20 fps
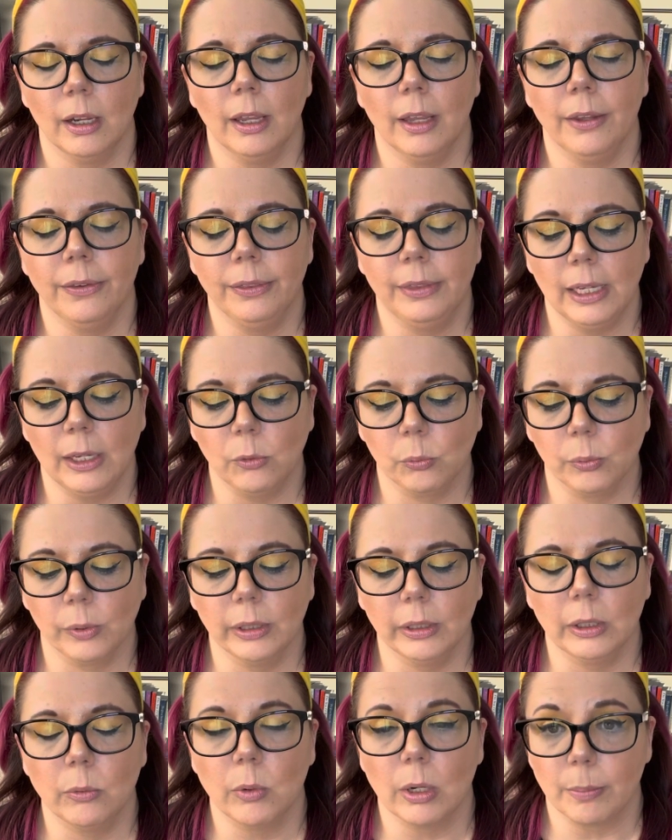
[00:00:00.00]
they
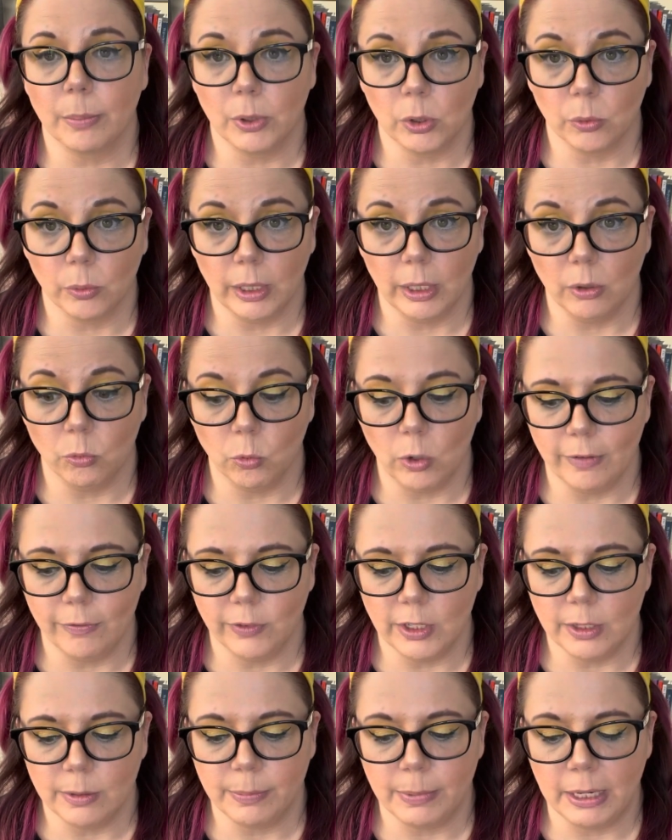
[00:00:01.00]
really want to put a ring and wipe
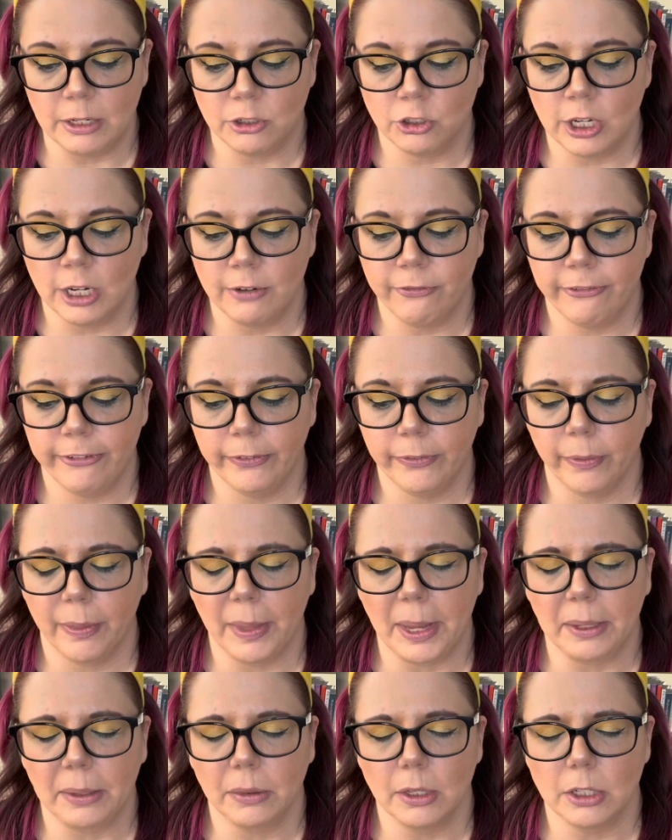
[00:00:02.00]
this bitch. They feel
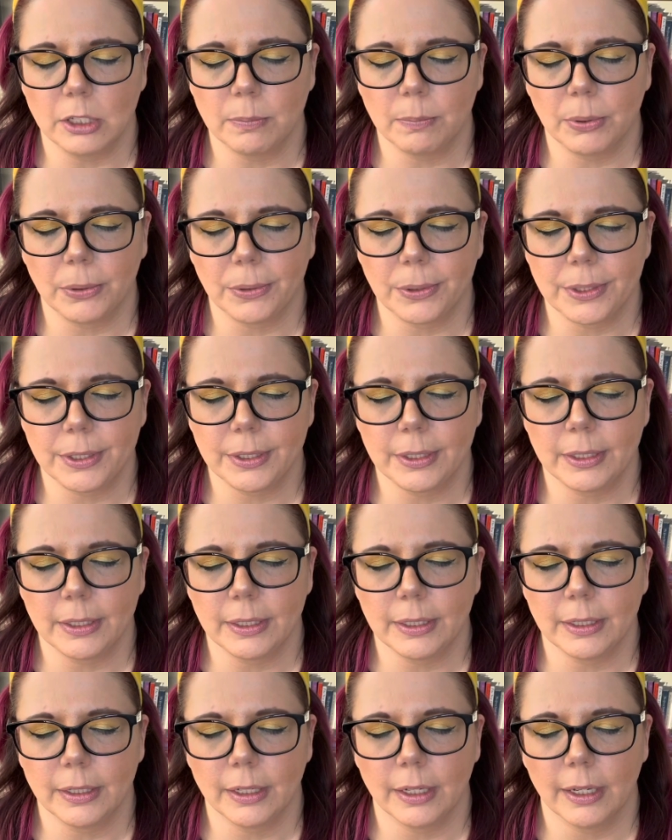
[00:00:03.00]
like this
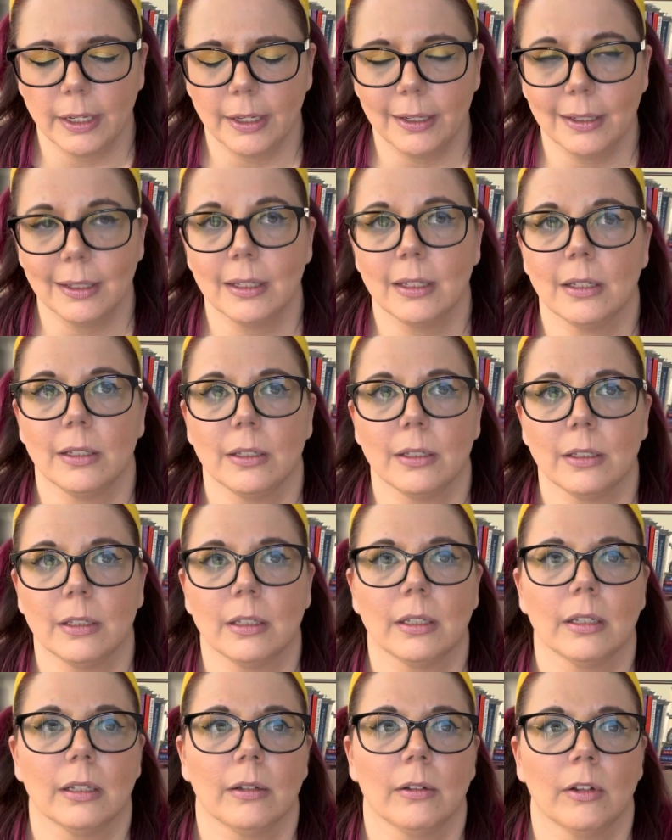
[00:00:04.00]
person
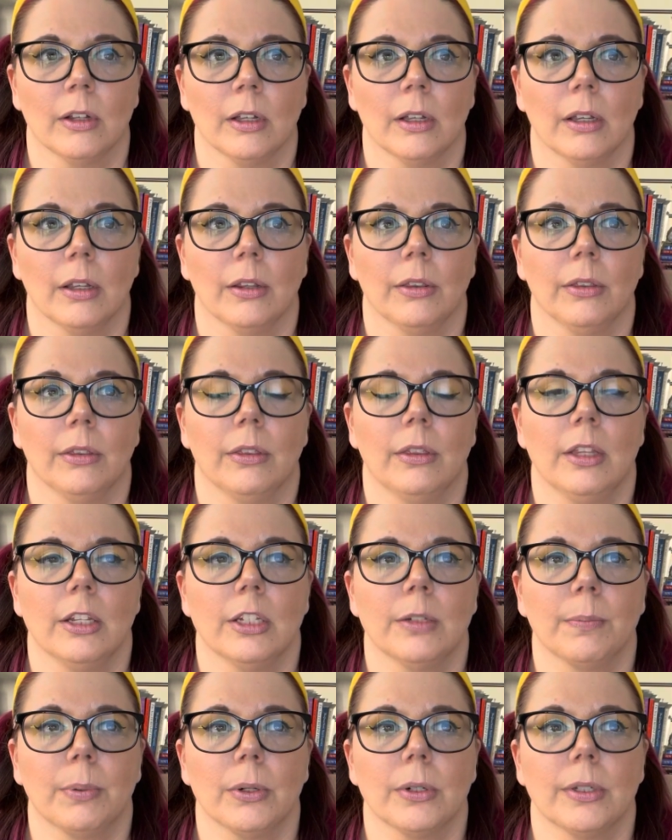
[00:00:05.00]
is,
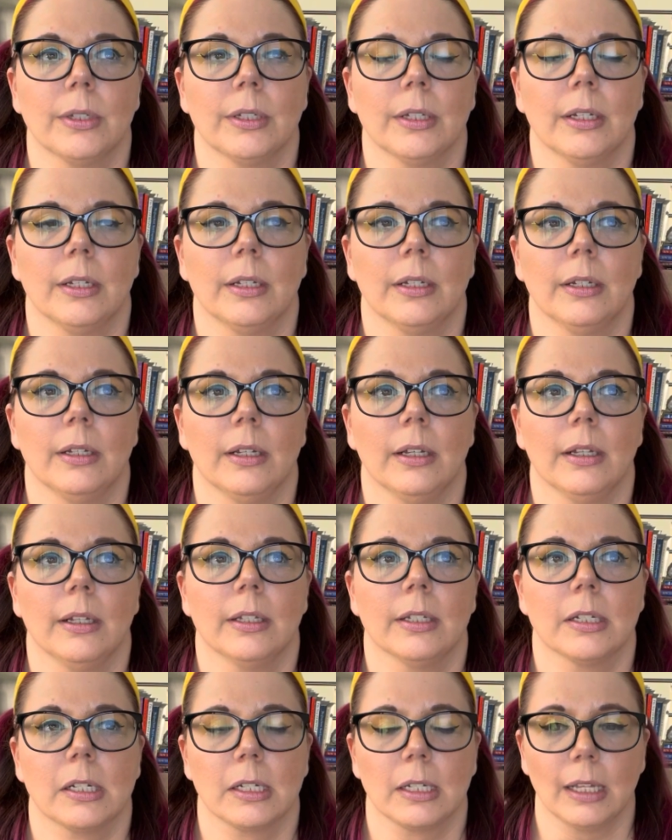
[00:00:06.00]
this person
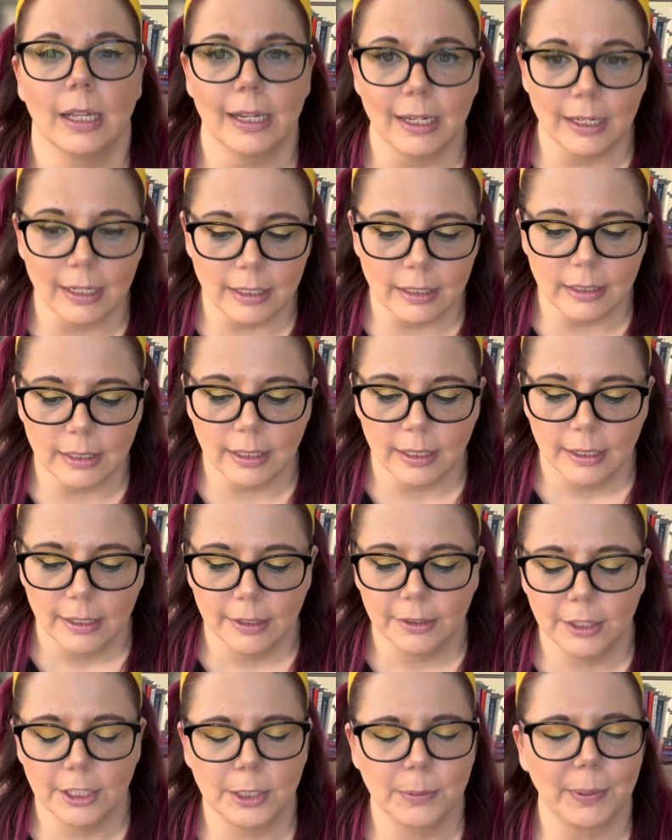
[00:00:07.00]
slays.
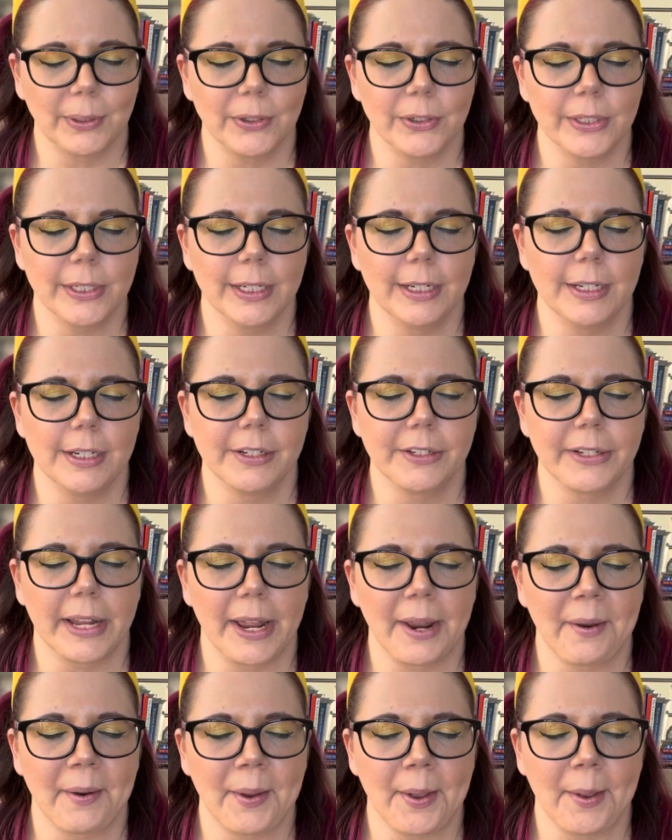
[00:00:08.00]
This person is
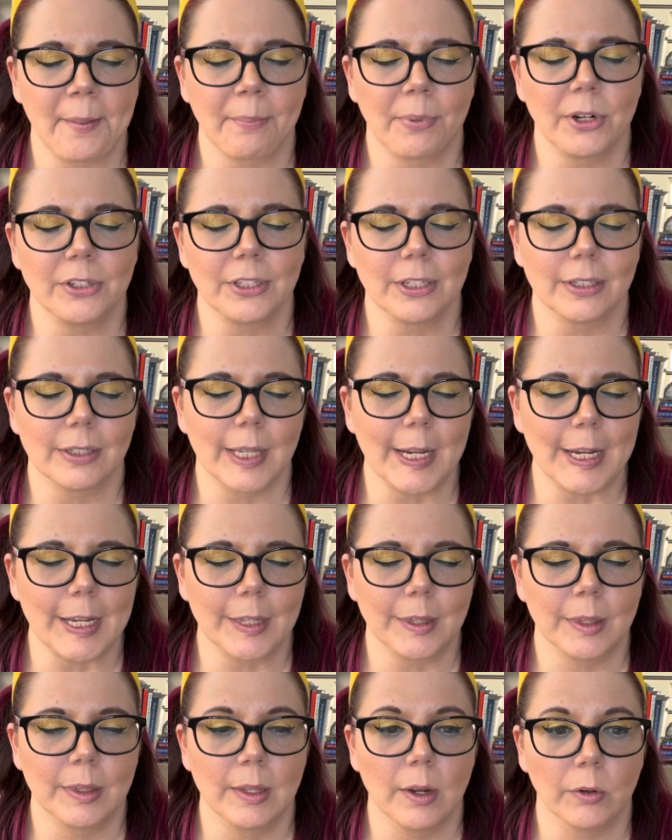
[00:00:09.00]
like Princess Leia.
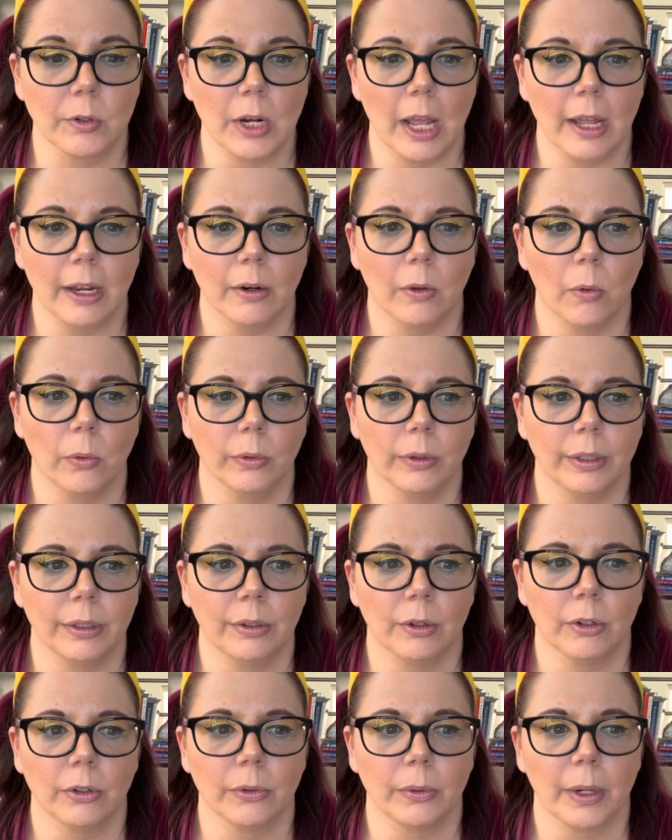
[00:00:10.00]
they're not only
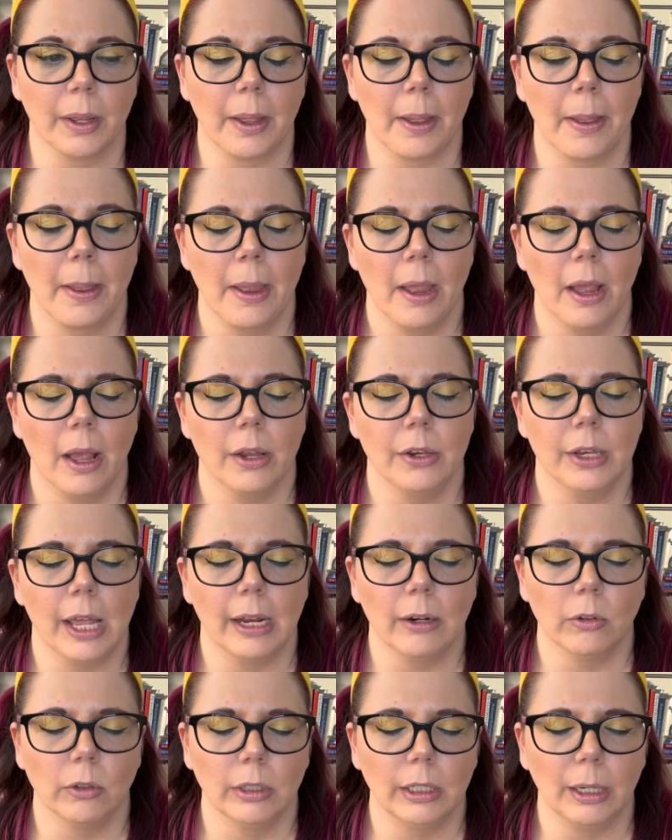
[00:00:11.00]
they're uh,
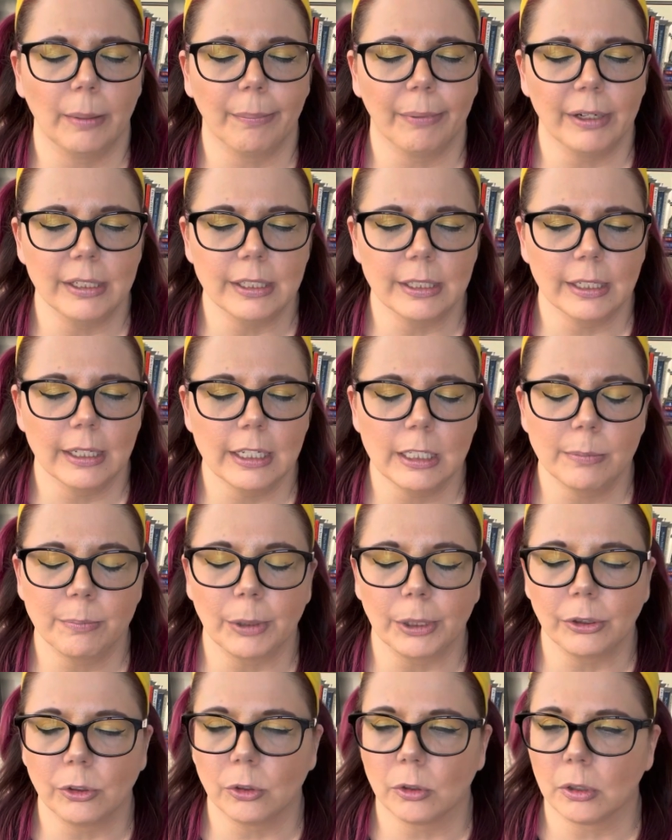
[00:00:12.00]
not only a princess,
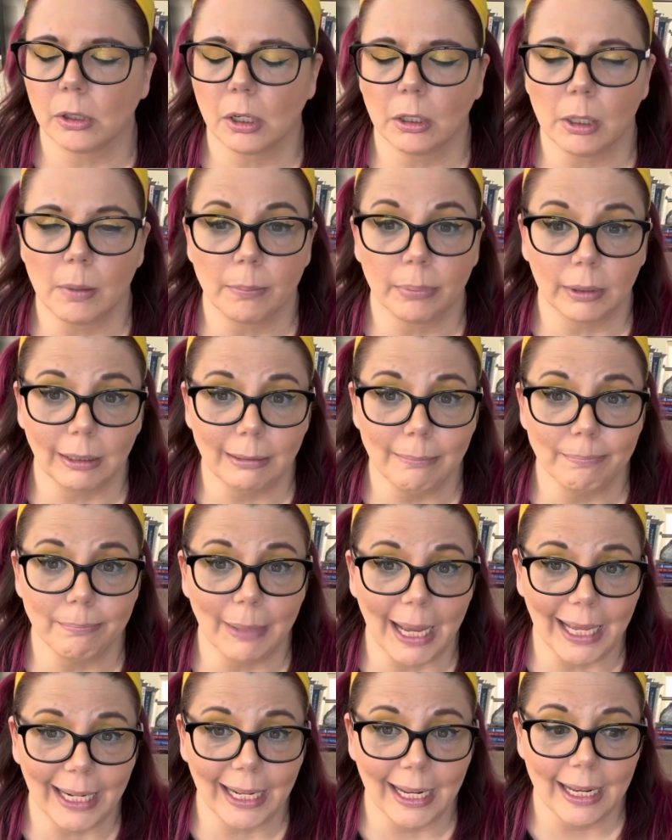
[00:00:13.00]
but they're a complete
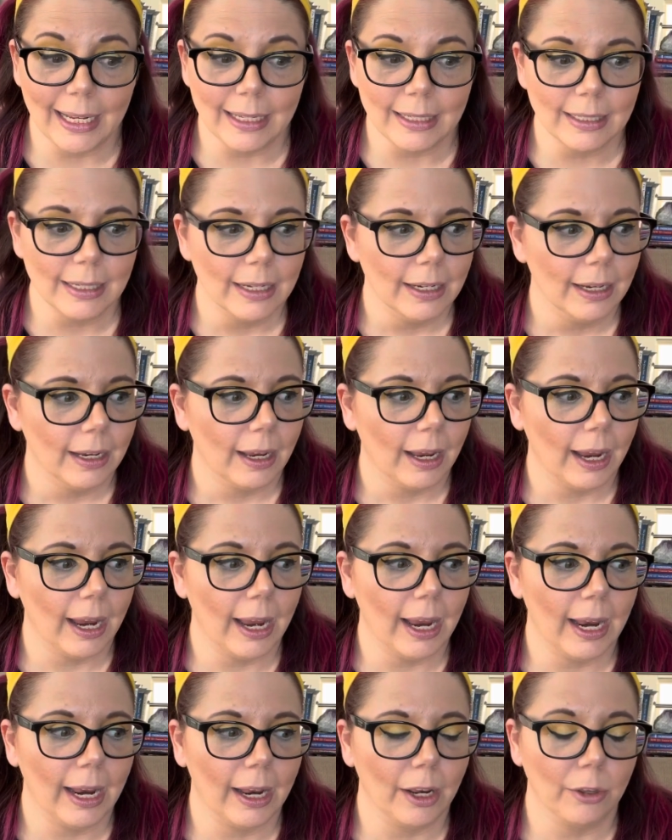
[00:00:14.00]
badass,
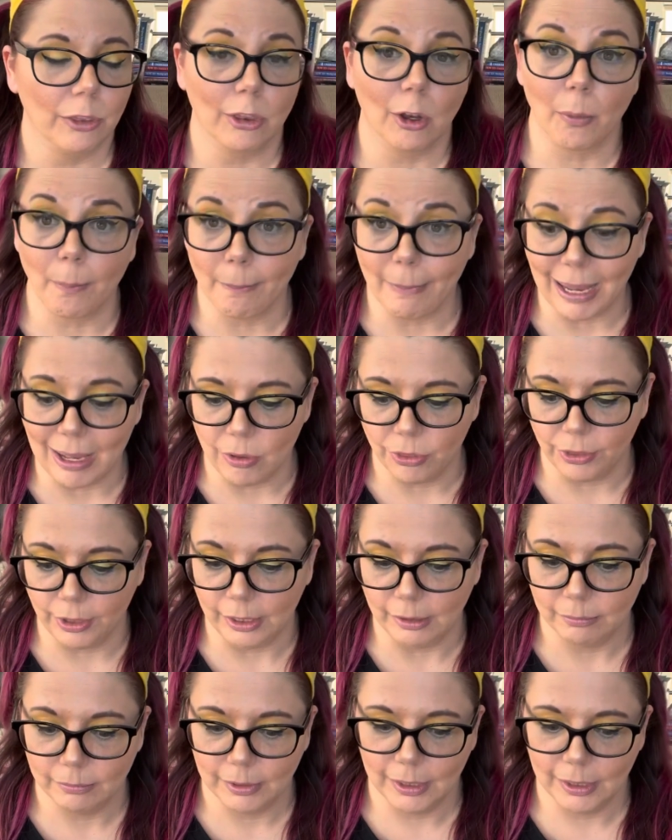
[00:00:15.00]
and they're mouthy.